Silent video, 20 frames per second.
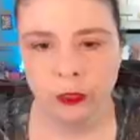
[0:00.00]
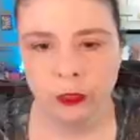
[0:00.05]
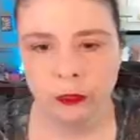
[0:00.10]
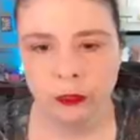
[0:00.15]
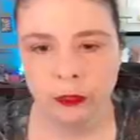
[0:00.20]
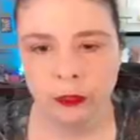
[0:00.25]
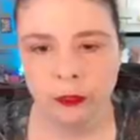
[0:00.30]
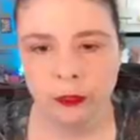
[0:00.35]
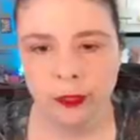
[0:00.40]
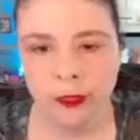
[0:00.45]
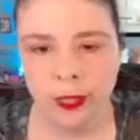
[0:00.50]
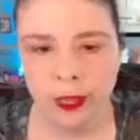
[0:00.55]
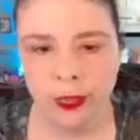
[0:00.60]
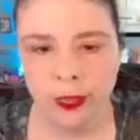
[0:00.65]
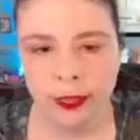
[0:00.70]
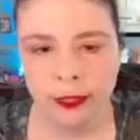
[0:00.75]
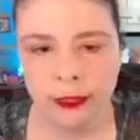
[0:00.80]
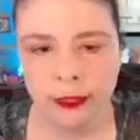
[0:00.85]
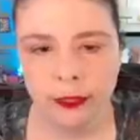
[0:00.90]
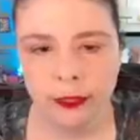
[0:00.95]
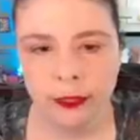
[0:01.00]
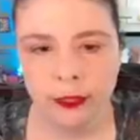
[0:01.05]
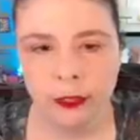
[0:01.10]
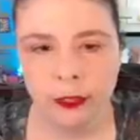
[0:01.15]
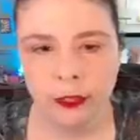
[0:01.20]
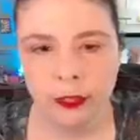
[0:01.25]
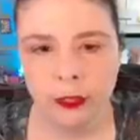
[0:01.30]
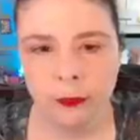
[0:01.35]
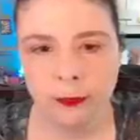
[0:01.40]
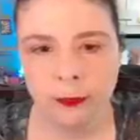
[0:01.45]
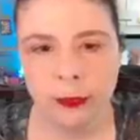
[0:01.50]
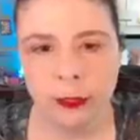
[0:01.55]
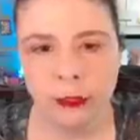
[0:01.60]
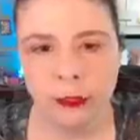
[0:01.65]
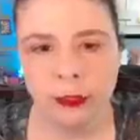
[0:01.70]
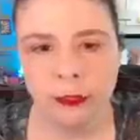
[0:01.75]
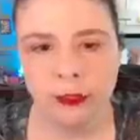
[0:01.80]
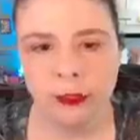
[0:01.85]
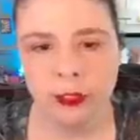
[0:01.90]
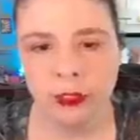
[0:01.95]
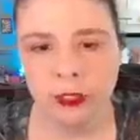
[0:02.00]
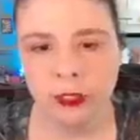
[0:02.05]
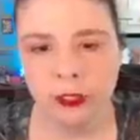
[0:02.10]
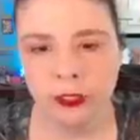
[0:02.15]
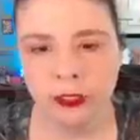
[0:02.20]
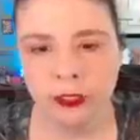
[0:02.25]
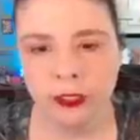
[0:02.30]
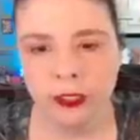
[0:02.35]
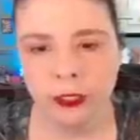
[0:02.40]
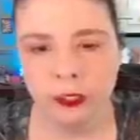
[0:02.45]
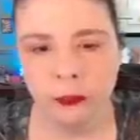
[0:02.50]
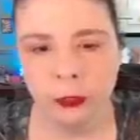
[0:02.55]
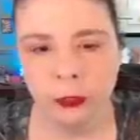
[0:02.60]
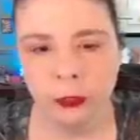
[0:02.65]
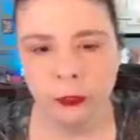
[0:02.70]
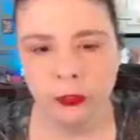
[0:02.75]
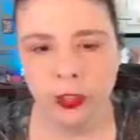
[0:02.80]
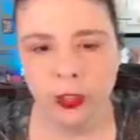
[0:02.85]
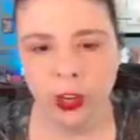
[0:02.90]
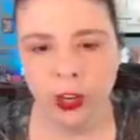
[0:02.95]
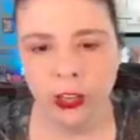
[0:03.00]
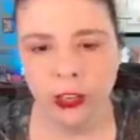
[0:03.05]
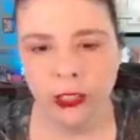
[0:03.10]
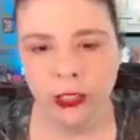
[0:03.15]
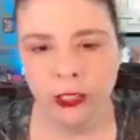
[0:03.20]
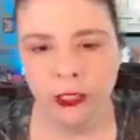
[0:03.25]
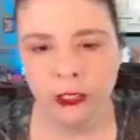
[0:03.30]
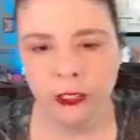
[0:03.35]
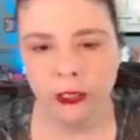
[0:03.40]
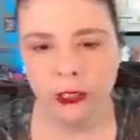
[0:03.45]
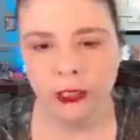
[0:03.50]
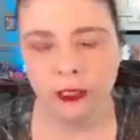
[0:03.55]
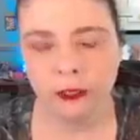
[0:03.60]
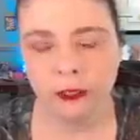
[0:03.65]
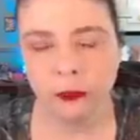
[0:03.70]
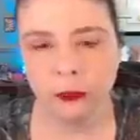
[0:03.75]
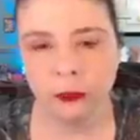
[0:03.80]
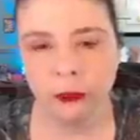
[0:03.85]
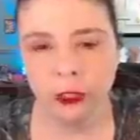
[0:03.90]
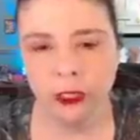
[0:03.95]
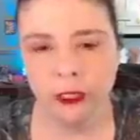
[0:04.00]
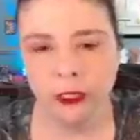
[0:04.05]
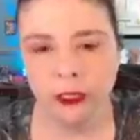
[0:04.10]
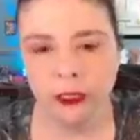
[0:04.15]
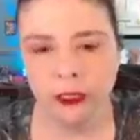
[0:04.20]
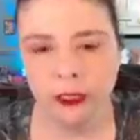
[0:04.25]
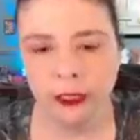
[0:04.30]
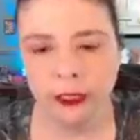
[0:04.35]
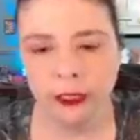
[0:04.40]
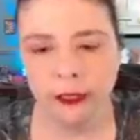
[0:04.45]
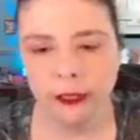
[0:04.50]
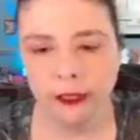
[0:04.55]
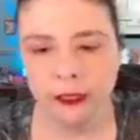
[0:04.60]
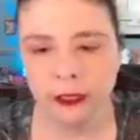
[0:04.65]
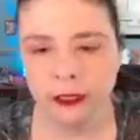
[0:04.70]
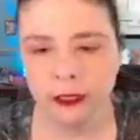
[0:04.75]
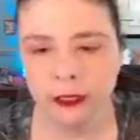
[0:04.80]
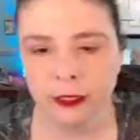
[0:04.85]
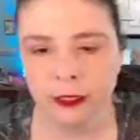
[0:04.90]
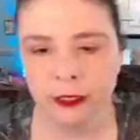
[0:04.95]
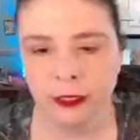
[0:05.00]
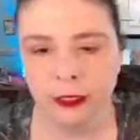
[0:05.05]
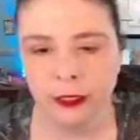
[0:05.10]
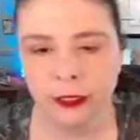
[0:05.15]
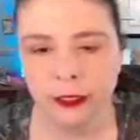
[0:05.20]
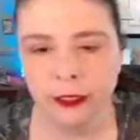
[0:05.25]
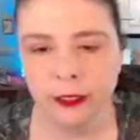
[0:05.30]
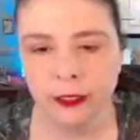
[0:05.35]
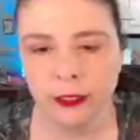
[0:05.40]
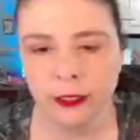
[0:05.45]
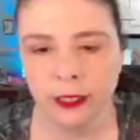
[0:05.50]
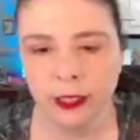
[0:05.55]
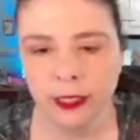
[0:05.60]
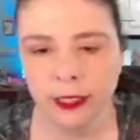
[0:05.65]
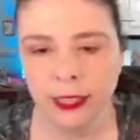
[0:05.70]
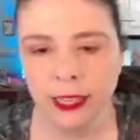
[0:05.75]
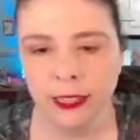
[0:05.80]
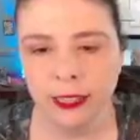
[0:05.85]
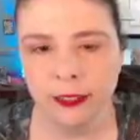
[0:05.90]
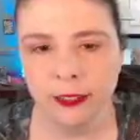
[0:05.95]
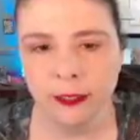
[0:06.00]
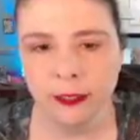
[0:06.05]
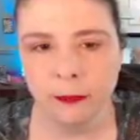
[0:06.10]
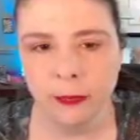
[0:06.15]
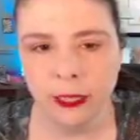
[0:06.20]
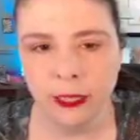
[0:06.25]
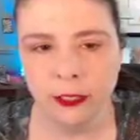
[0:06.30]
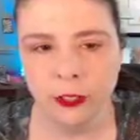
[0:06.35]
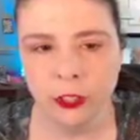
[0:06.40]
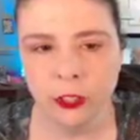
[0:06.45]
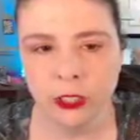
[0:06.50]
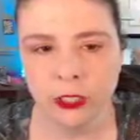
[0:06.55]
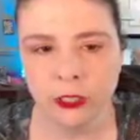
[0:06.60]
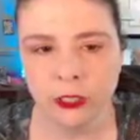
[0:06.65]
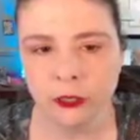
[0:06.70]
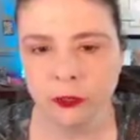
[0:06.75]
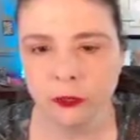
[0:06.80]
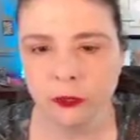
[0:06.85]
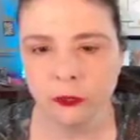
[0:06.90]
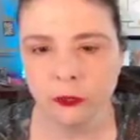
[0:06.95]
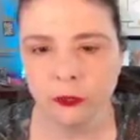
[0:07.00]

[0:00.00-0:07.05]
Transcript: we've got a beautiful little sunroof garden. I really like this. I, I can't imagine.